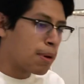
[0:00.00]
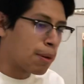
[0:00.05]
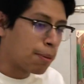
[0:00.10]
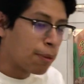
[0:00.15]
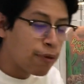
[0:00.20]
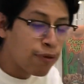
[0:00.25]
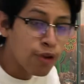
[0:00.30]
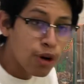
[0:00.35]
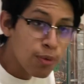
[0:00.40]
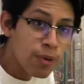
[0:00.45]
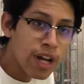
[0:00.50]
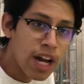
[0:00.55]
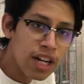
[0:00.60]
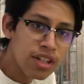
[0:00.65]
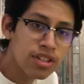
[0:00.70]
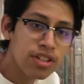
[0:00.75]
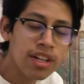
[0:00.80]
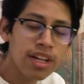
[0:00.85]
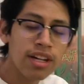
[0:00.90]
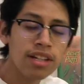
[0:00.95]
before we
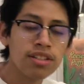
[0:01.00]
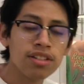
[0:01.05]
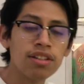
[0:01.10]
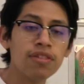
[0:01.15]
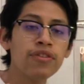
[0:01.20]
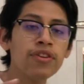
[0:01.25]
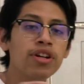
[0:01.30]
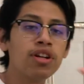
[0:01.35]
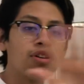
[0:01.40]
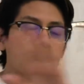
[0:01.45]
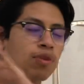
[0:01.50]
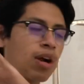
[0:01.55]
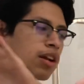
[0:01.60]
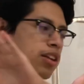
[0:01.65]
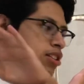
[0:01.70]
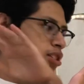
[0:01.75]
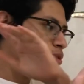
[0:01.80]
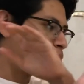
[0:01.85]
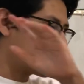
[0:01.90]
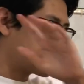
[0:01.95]
actually get into the video, I
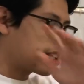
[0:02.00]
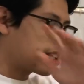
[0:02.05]
just want to say